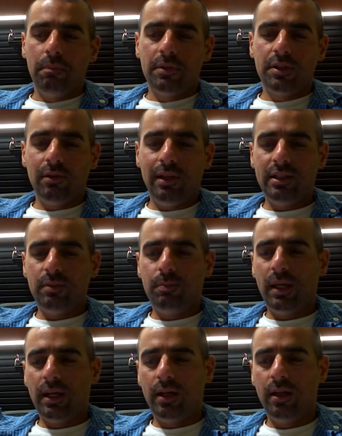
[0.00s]
So let's
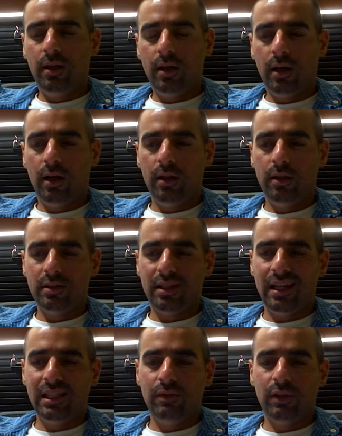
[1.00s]
pick the
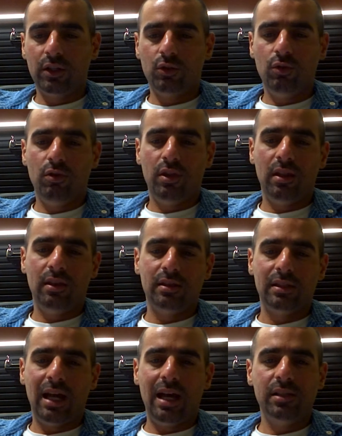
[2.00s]
scientific truth that the
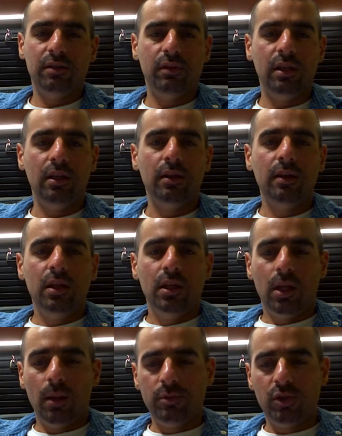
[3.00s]
size of the
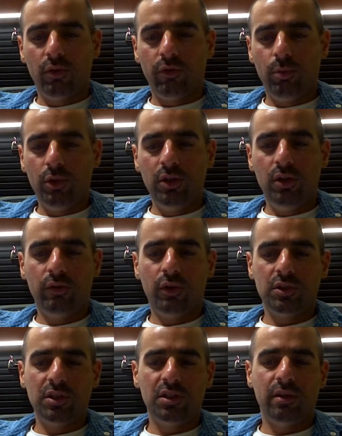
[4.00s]
observable
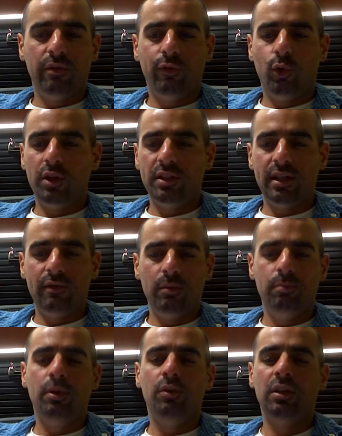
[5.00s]
universe is some
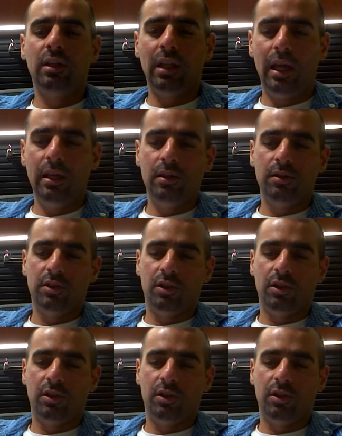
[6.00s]
47 billion light years